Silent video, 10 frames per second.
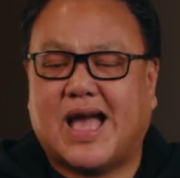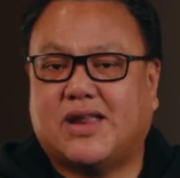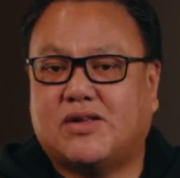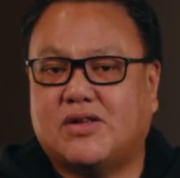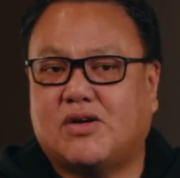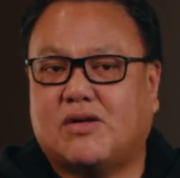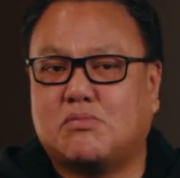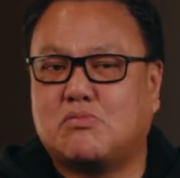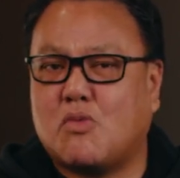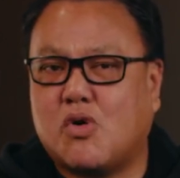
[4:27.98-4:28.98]
I don't know
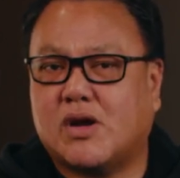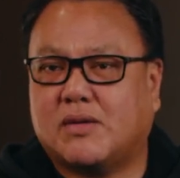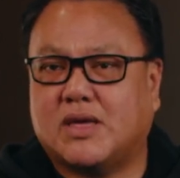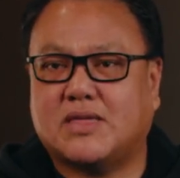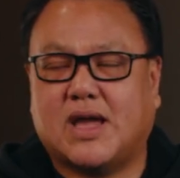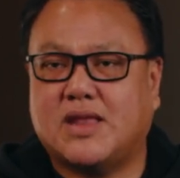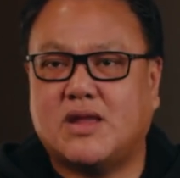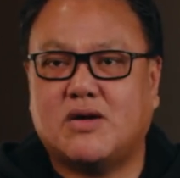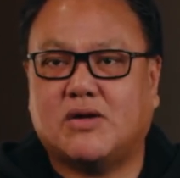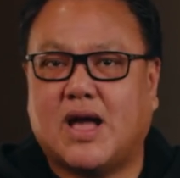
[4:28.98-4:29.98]
more because I
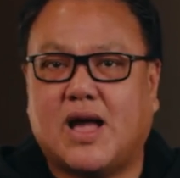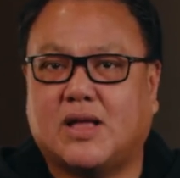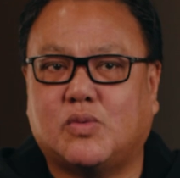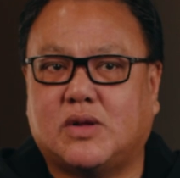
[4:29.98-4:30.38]
know God